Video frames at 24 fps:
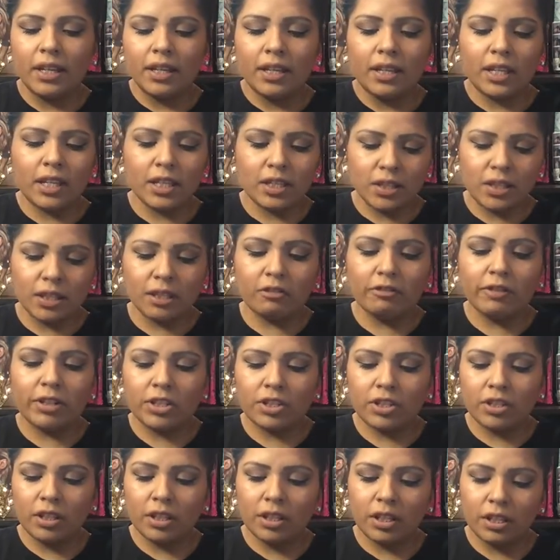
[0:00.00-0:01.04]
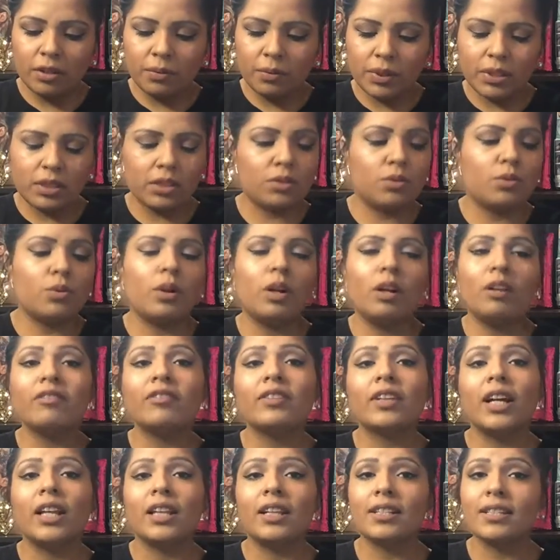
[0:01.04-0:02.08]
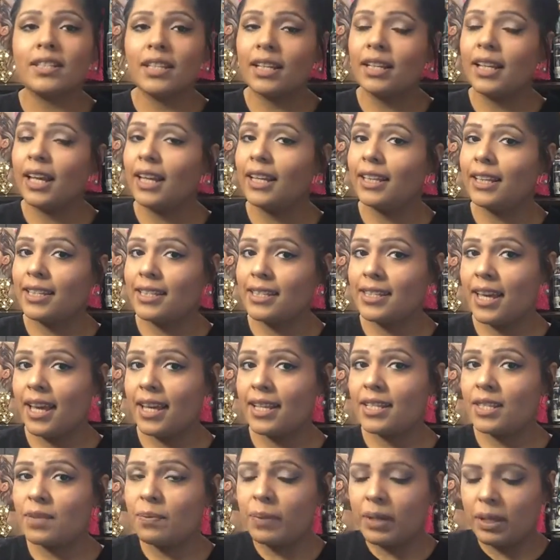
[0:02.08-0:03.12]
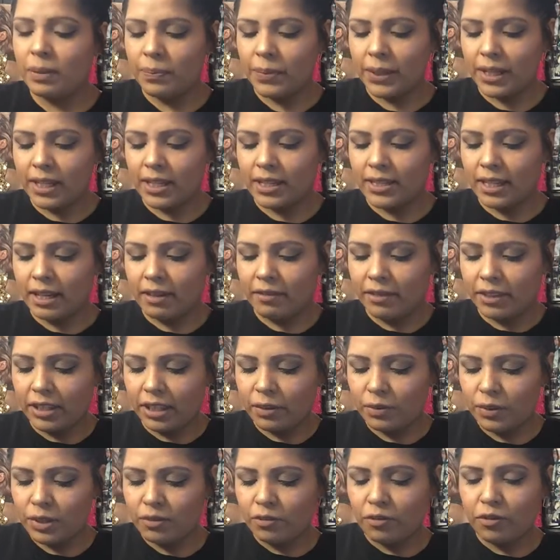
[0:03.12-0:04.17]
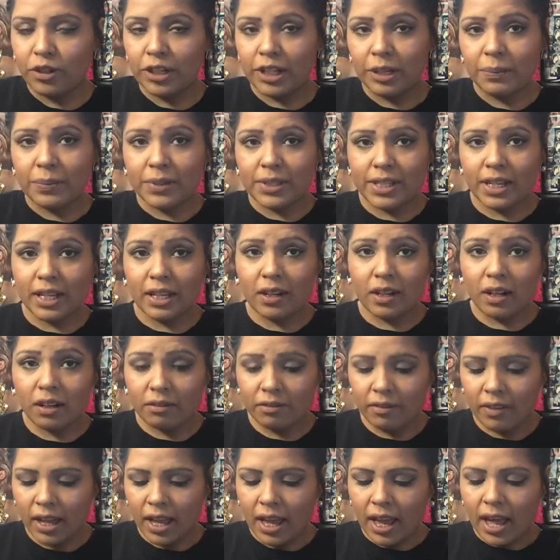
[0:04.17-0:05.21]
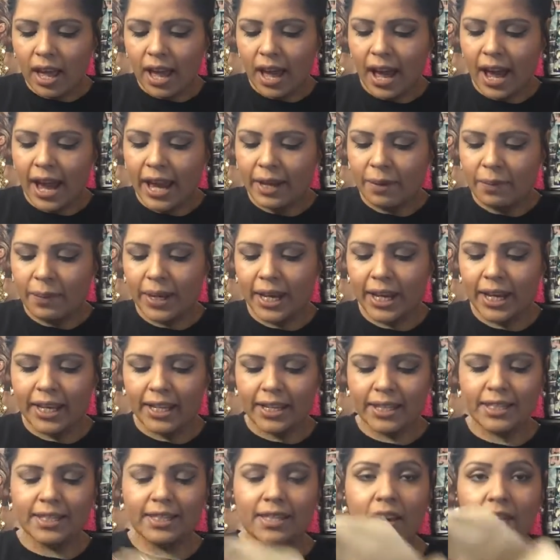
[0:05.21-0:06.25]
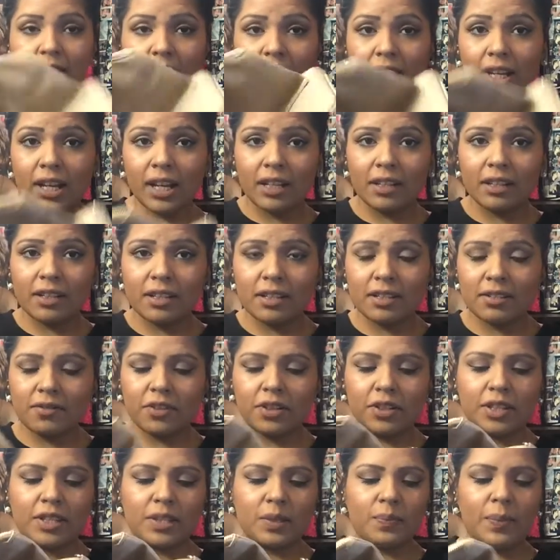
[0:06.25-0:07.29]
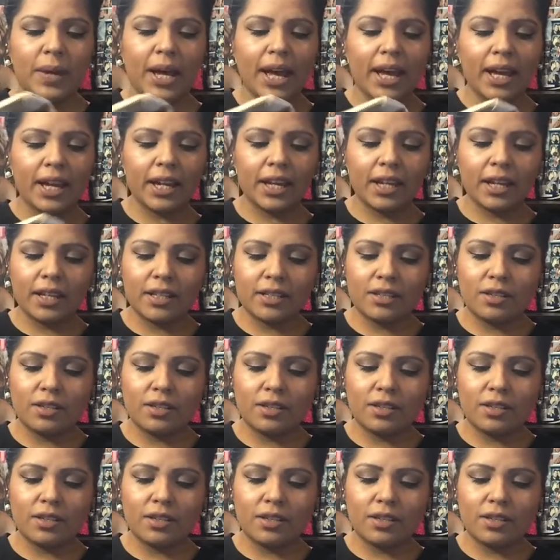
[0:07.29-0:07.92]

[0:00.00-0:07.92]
this originally was $12.90, but because everything was 40% off, I paid $7 for this bag.